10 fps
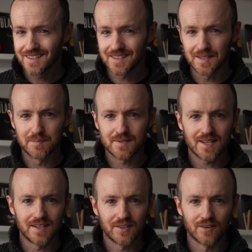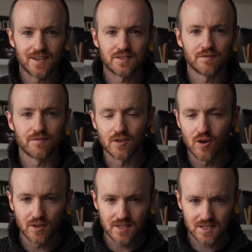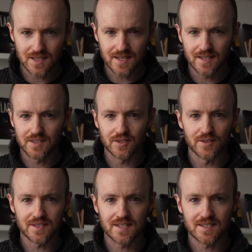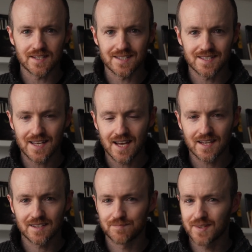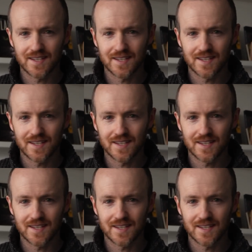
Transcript: GLIMPS integrates flawlessly into your existing stack,